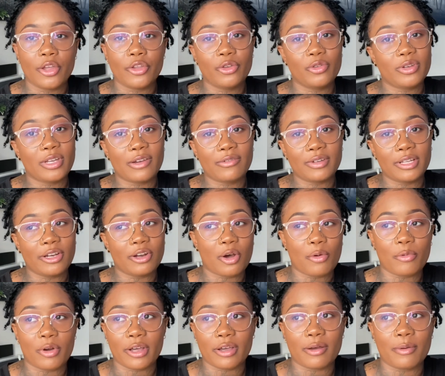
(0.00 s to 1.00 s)
You definitely
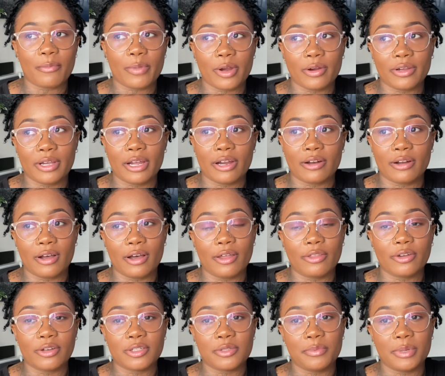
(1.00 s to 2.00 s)
don't want to compare your hair to
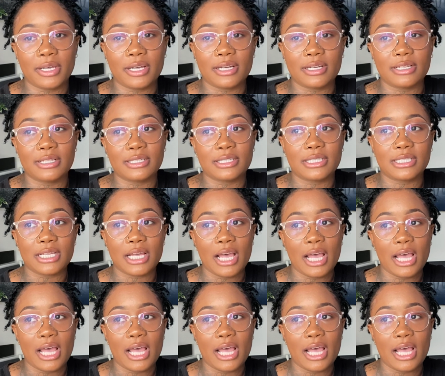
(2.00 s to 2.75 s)
others, because